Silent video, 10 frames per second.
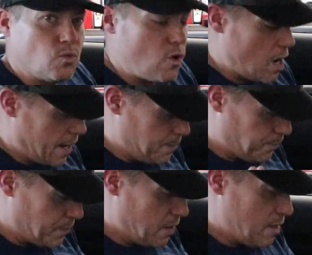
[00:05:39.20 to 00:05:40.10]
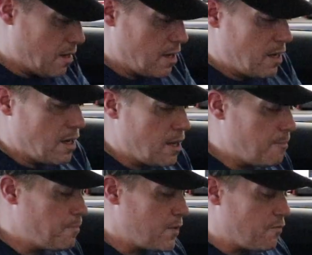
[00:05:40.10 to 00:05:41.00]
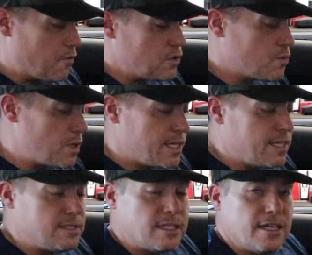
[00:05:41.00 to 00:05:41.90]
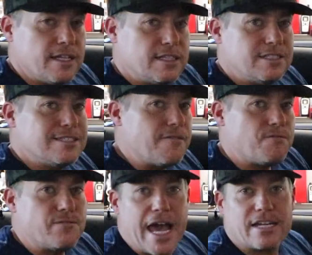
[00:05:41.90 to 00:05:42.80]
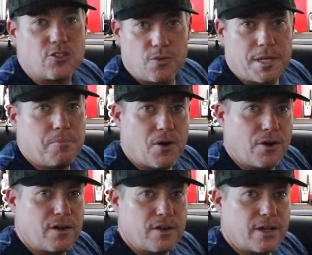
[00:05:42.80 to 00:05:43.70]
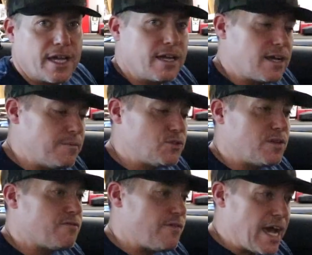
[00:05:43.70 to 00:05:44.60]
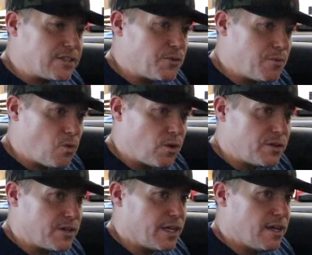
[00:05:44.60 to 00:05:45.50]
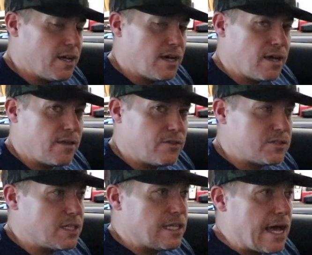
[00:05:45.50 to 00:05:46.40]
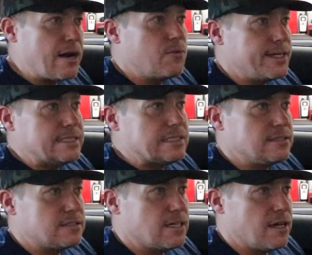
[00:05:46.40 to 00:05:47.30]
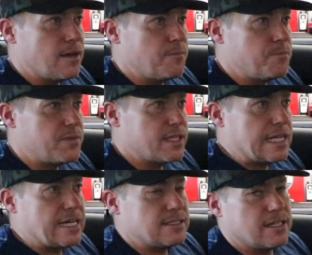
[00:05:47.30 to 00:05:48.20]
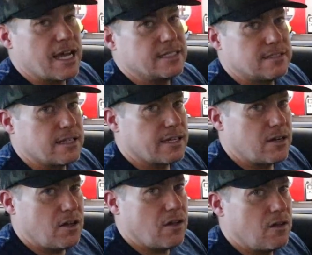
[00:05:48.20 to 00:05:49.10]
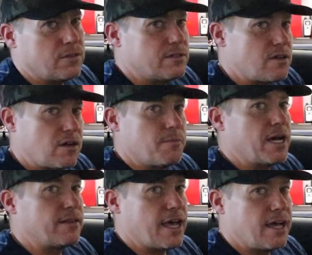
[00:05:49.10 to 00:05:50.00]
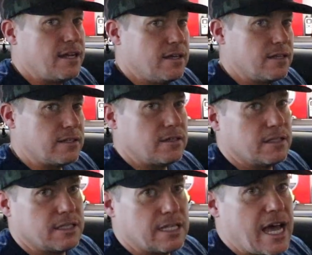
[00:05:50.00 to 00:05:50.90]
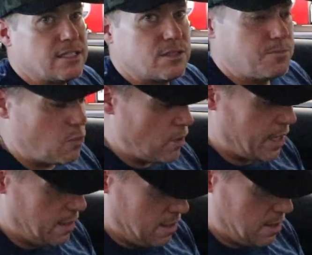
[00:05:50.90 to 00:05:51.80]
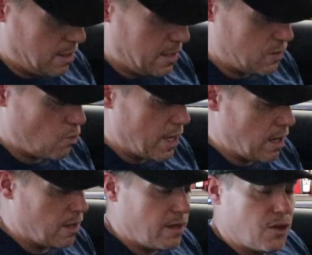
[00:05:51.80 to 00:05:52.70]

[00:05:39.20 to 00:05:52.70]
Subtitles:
why. The first one is, this is a factory part, okay? It comes with a factory warranty. There's a lot of reasons that that's a nice thing, and I'll talk about that a little in the last point as well.